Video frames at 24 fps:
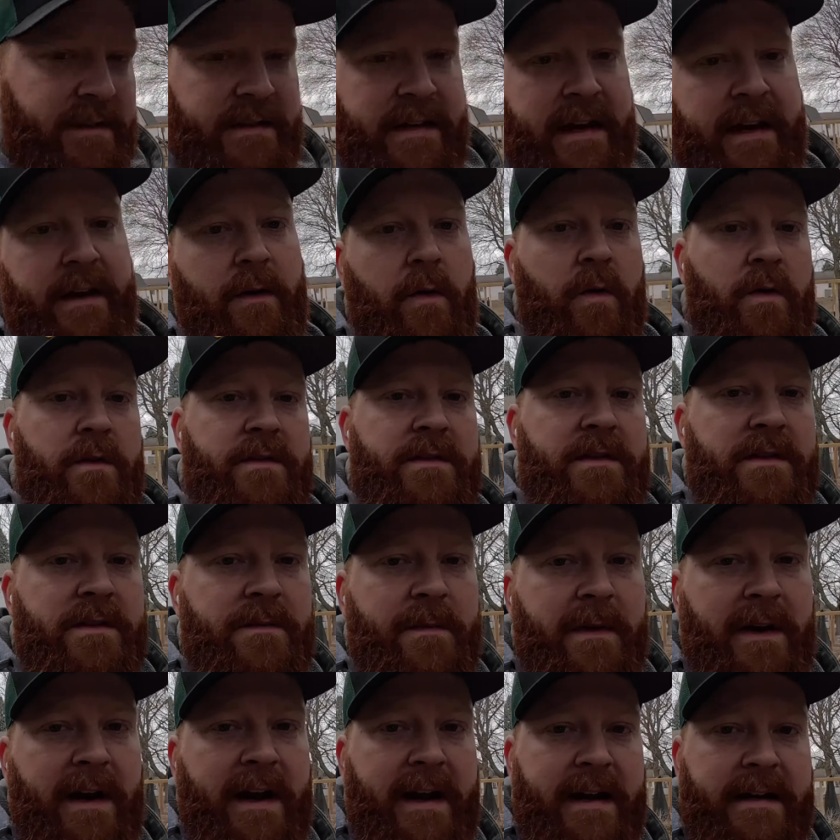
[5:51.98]
had horses,
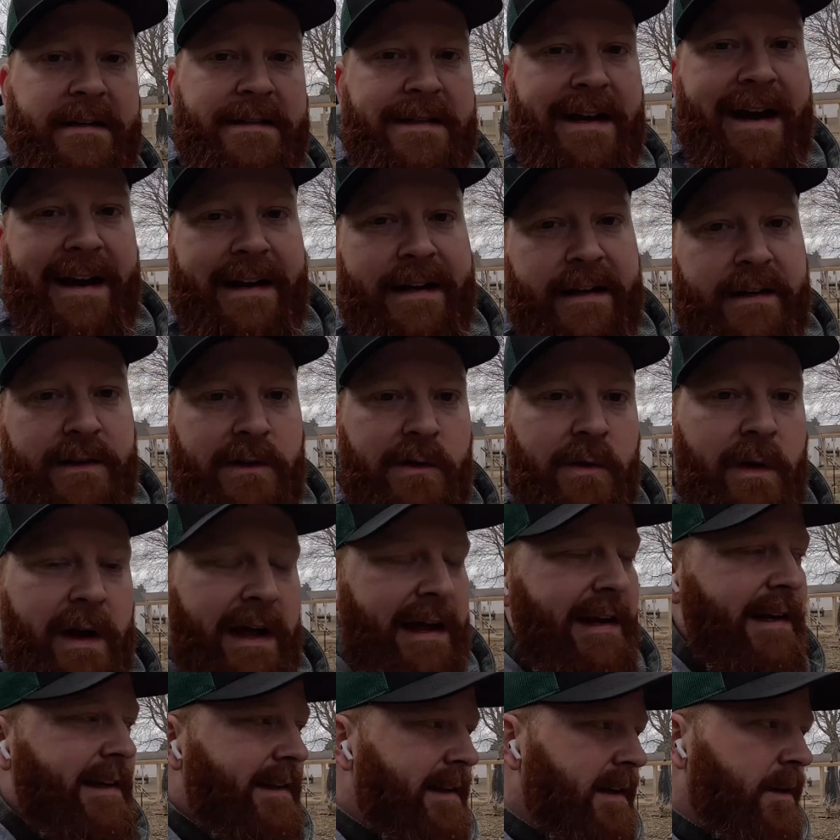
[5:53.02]
but honestly, I didn't do
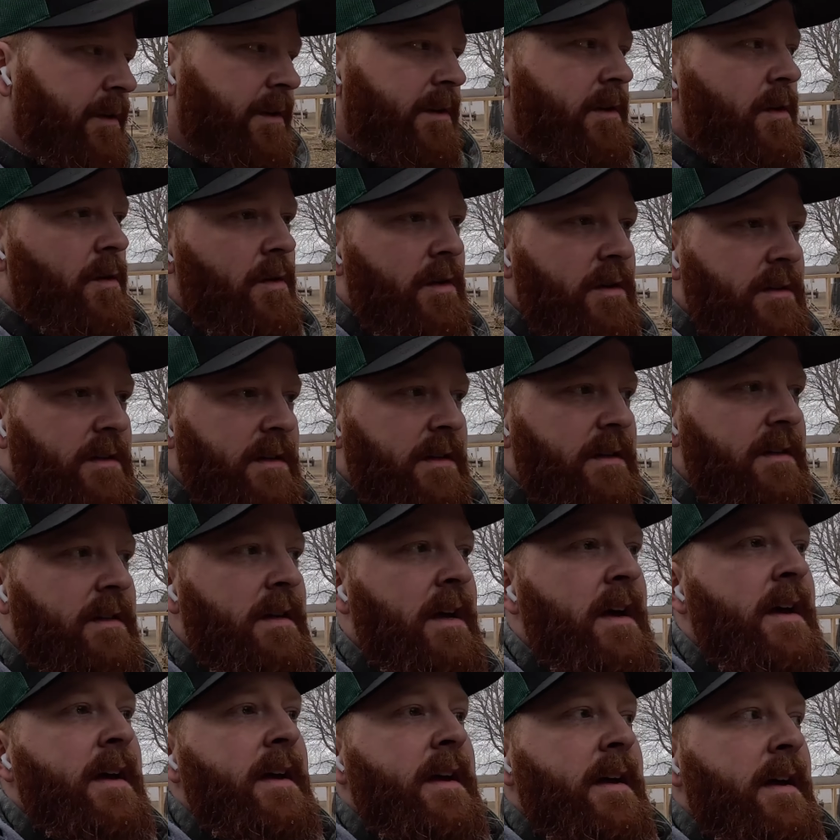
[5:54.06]
anything with the horses.
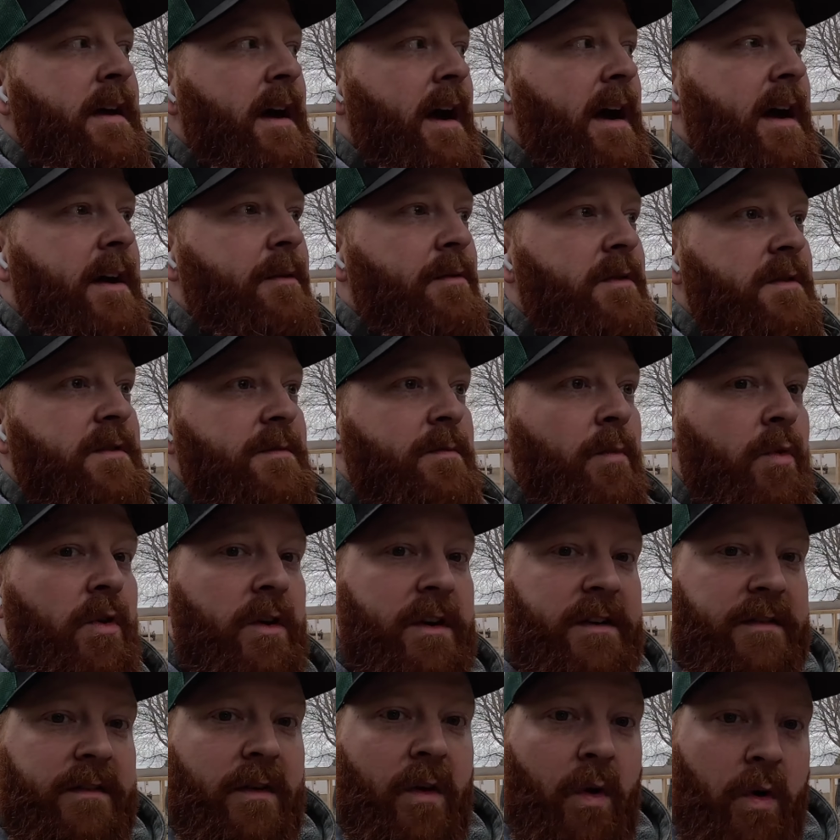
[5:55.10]
I was more
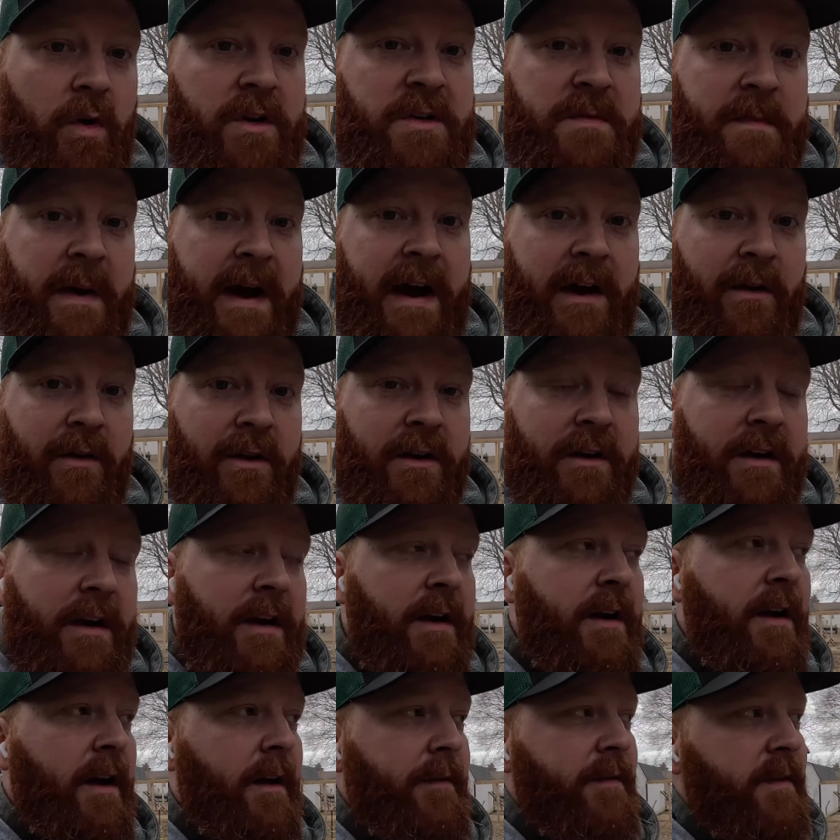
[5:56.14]
into horsepower.
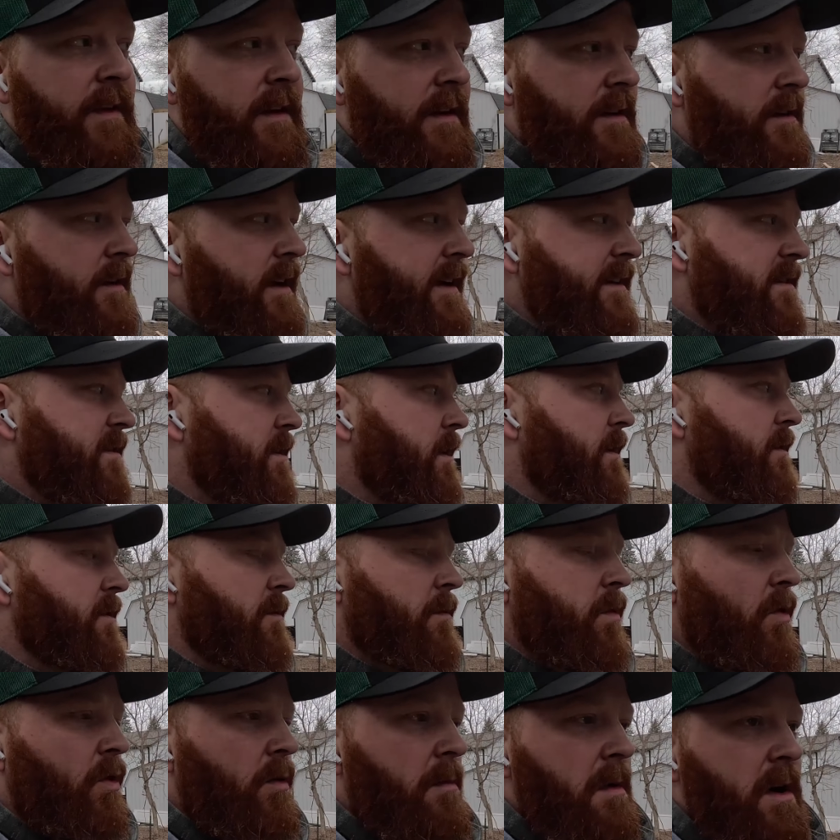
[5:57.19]
I think you guys saw in the
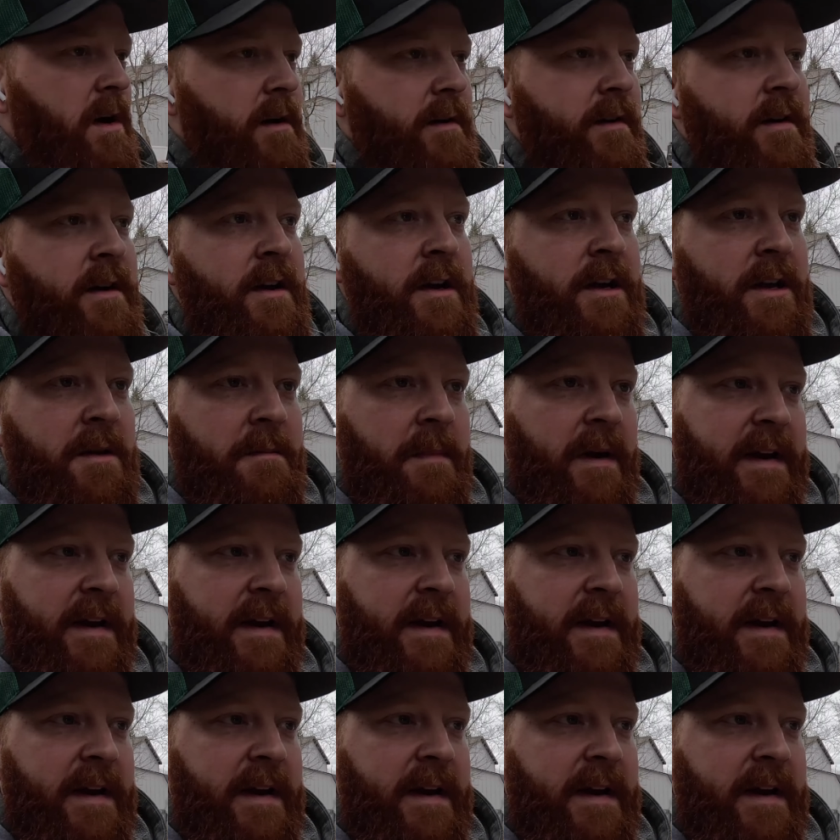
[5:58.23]
pole barn my